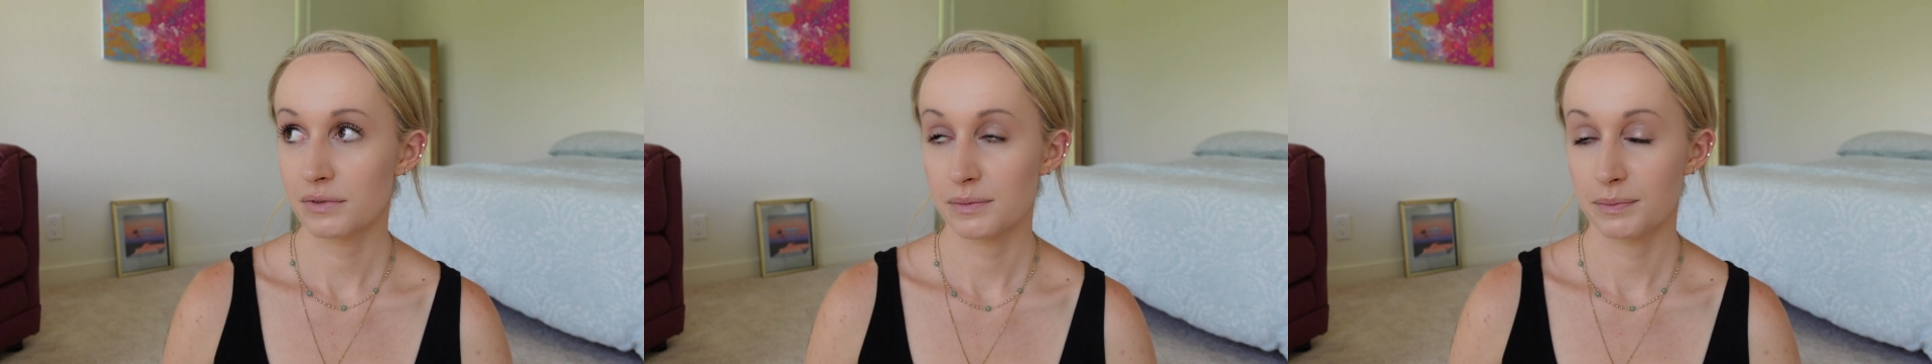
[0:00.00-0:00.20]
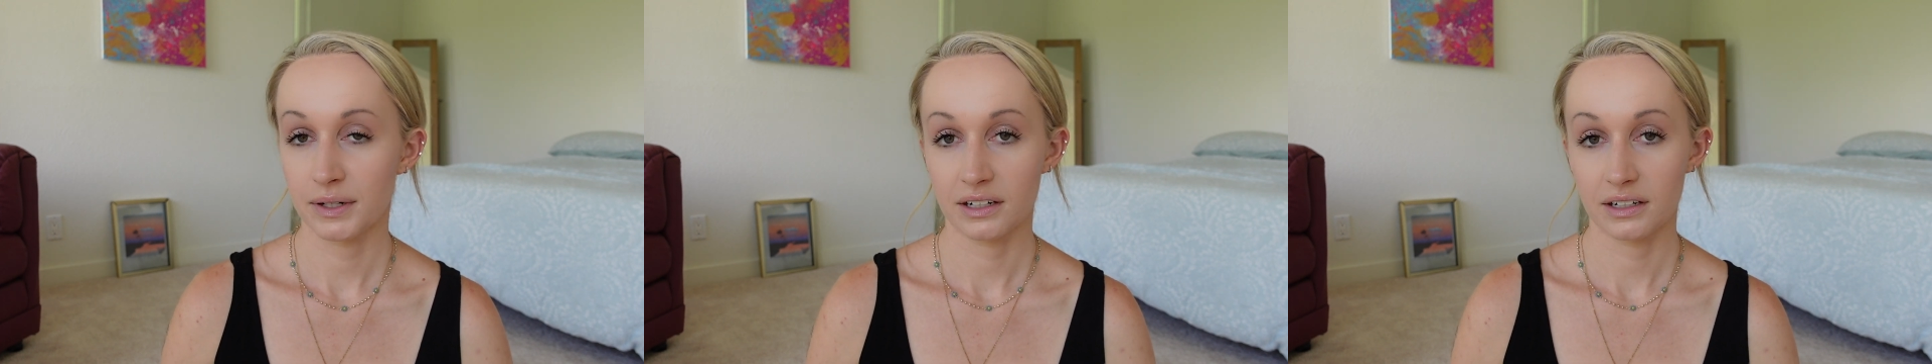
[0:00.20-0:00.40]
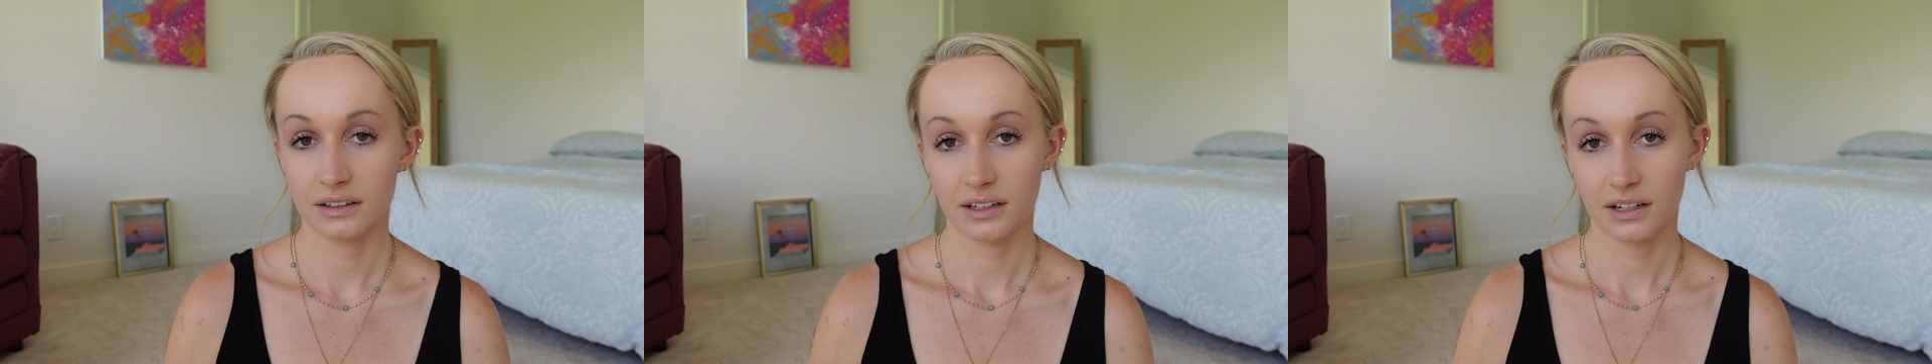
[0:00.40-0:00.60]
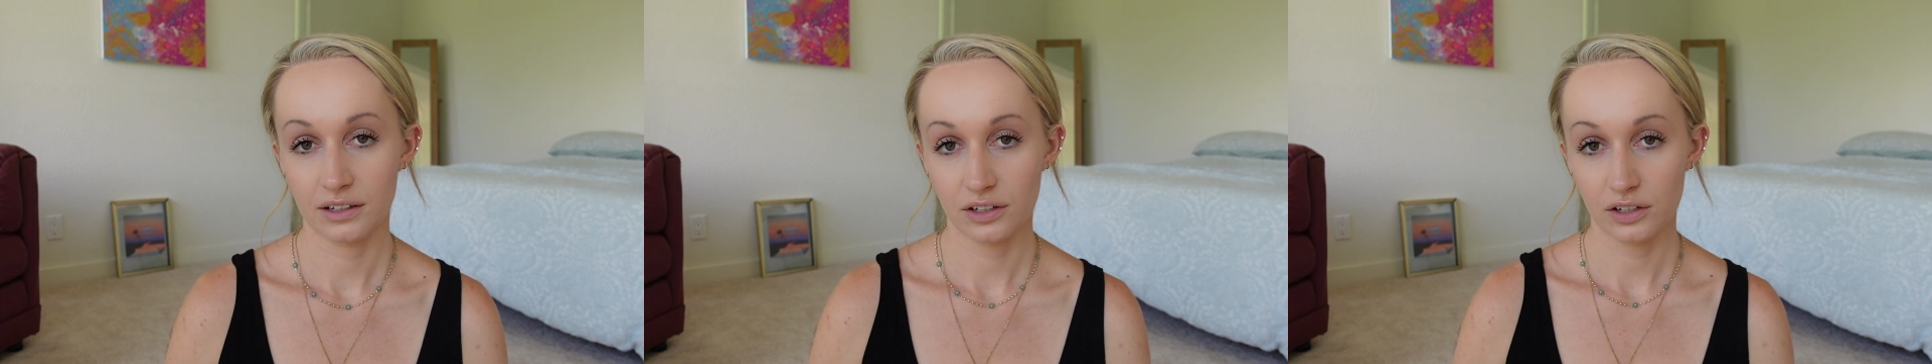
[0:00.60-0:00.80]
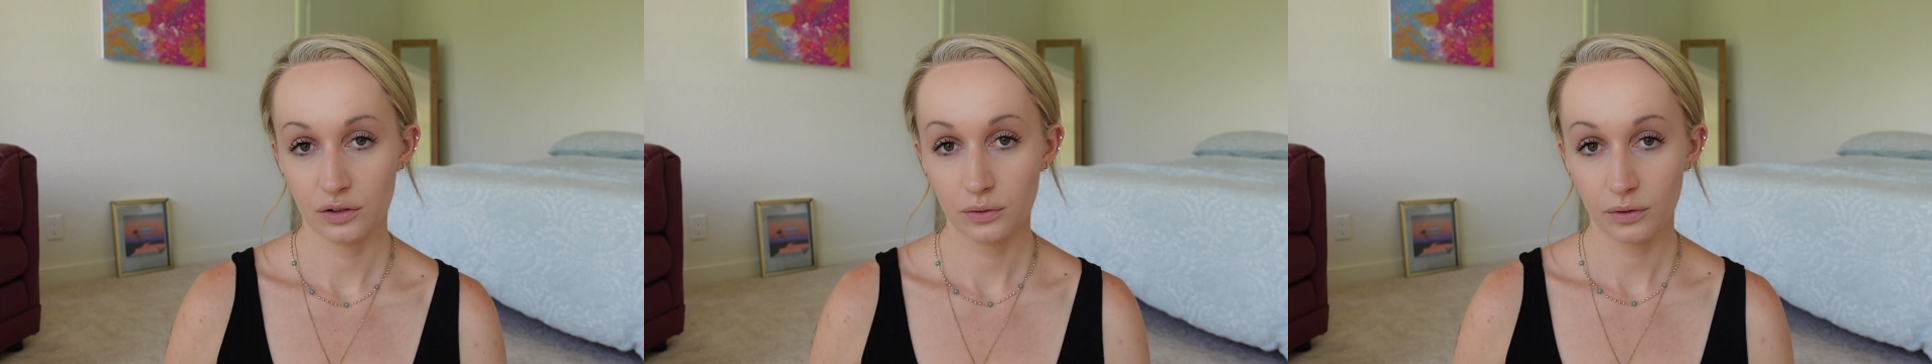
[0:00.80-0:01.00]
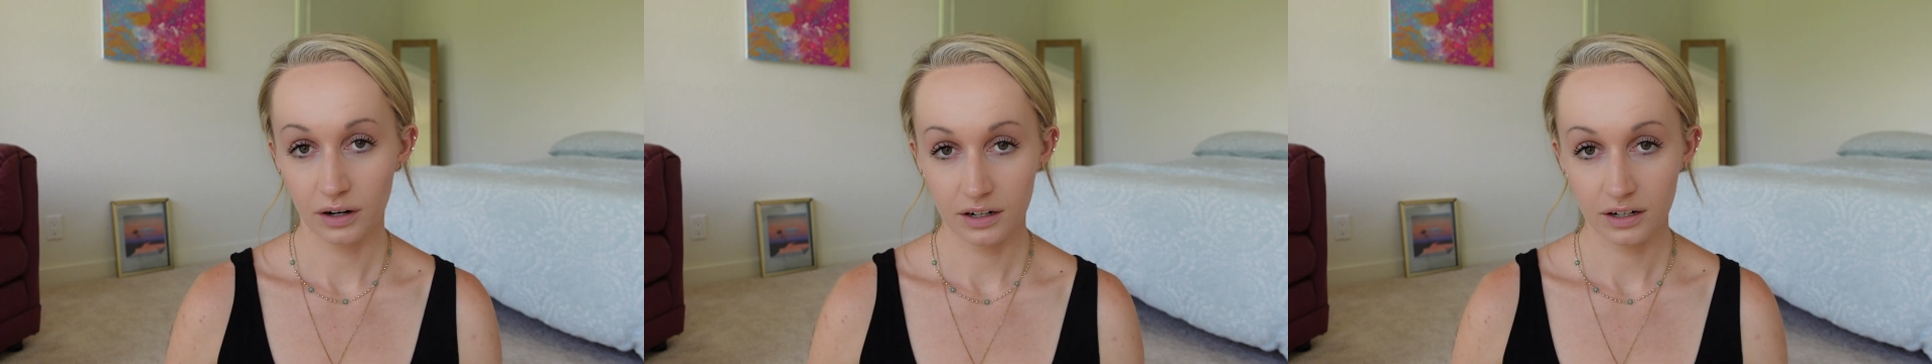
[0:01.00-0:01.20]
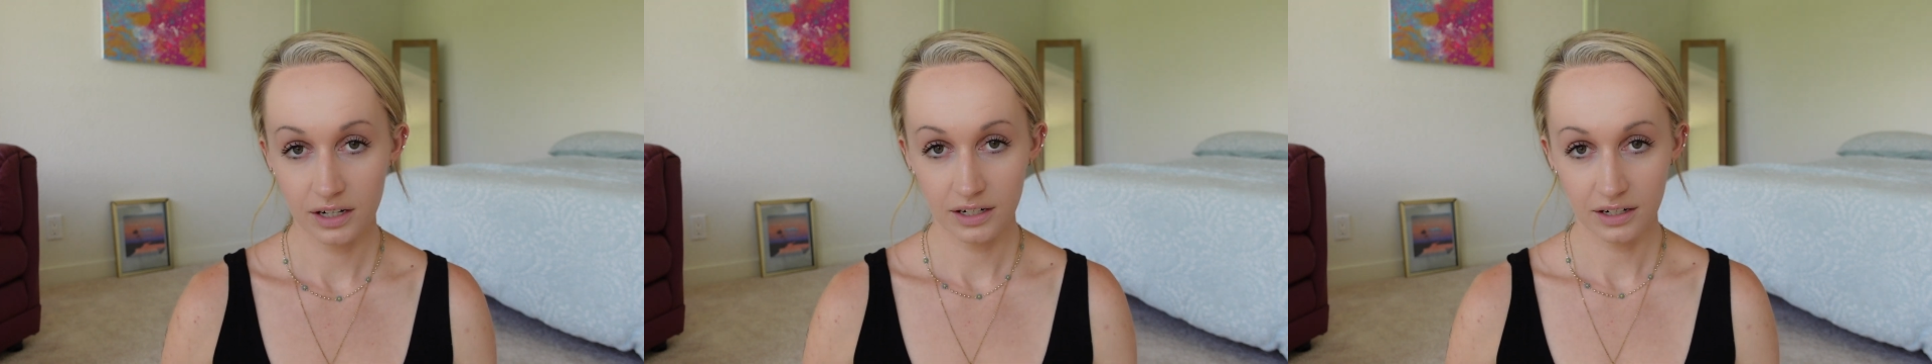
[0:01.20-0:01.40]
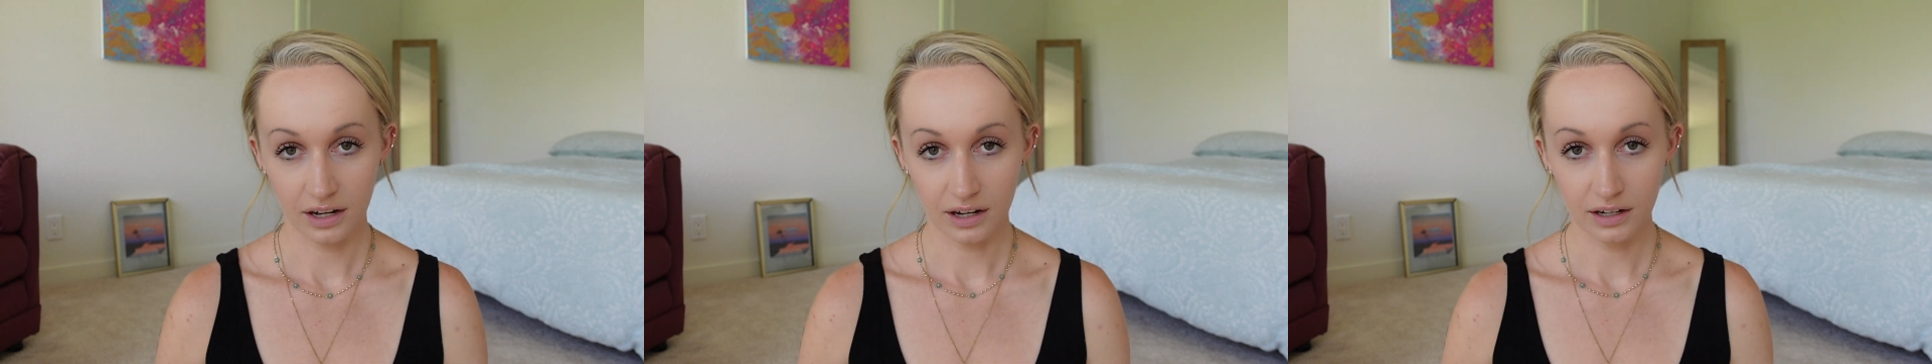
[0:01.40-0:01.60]
Spirit that you are
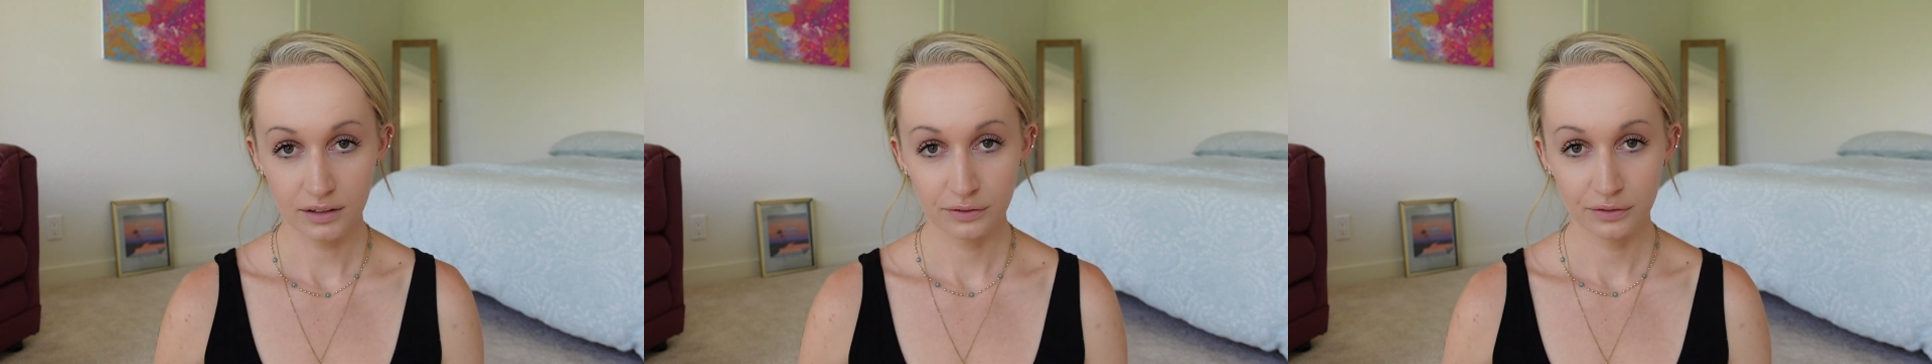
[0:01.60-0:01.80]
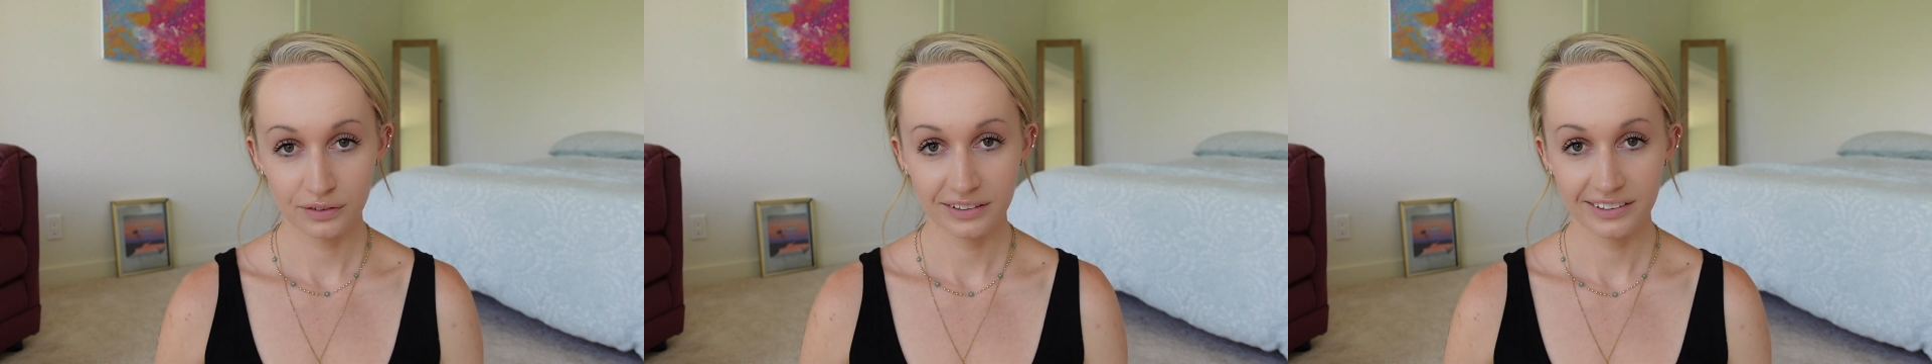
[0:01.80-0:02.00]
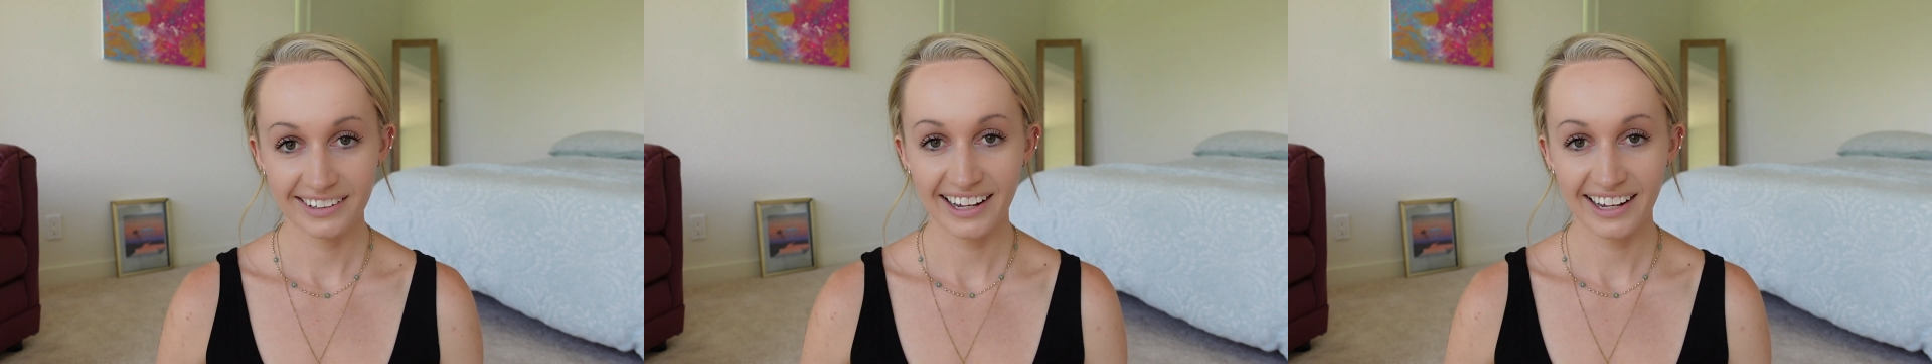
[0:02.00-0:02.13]
enough,